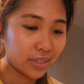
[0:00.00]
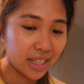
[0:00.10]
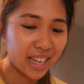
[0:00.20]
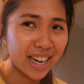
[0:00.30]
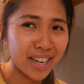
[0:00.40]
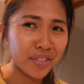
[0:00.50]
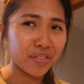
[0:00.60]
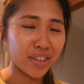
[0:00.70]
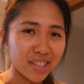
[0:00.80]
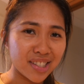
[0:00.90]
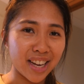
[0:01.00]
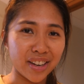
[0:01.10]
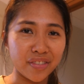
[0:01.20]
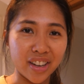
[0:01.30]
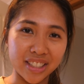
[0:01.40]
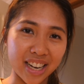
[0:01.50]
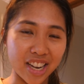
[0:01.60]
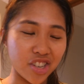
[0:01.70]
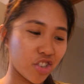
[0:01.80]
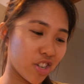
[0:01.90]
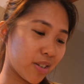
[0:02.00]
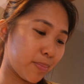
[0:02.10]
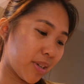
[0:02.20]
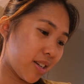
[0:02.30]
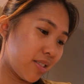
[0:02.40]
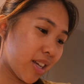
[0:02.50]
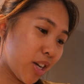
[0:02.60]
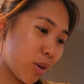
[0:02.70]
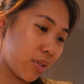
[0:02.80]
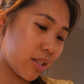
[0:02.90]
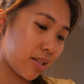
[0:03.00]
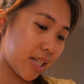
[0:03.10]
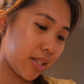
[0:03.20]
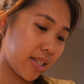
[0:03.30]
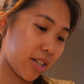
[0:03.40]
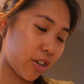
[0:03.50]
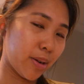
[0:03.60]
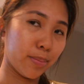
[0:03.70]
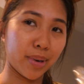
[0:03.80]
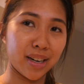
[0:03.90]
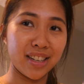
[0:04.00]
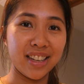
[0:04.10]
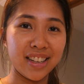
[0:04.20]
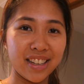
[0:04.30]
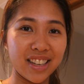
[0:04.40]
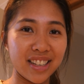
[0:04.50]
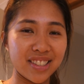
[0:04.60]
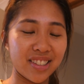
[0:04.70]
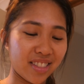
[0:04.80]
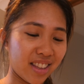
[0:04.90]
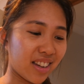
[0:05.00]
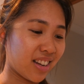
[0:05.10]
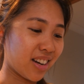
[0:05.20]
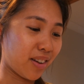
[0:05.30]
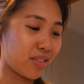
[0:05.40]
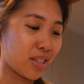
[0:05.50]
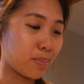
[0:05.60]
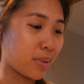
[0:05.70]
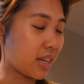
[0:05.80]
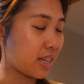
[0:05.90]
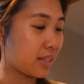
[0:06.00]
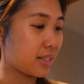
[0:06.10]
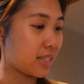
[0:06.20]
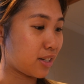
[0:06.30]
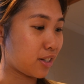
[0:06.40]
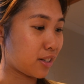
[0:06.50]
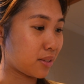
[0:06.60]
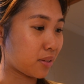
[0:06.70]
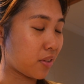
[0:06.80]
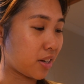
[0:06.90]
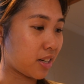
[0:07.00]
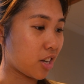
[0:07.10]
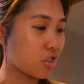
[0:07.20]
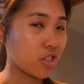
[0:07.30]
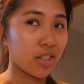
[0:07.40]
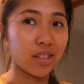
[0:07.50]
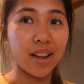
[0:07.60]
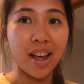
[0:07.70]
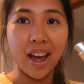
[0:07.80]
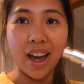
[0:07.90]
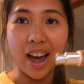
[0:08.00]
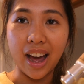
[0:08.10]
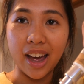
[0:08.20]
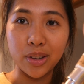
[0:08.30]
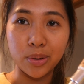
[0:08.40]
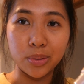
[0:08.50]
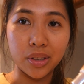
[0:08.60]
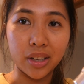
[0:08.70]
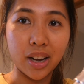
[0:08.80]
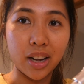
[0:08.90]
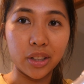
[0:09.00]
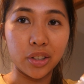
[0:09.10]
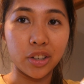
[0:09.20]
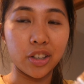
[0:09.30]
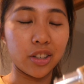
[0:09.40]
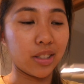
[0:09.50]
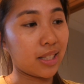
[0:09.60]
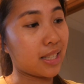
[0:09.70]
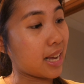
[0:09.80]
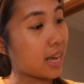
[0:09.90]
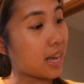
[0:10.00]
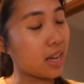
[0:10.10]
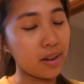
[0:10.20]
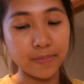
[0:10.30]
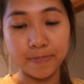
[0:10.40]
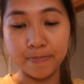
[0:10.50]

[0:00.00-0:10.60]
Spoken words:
It kind of feels like a foundation because I know it's a CC cream, but it's thick enough to be considered as a foundation. I use the color Tan.